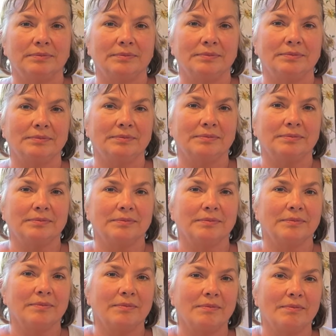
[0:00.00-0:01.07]

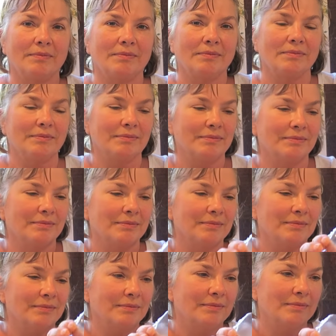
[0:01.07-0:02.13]

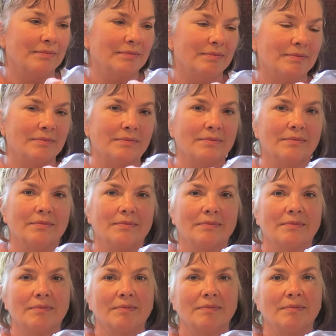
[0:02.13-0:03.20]

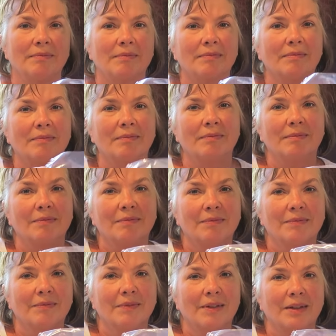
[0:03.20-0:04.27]

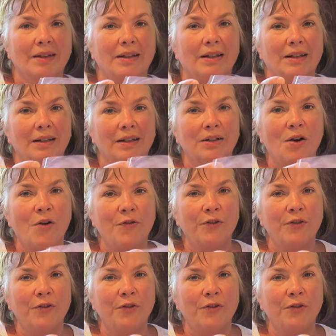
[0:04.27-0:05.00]
(not speaking)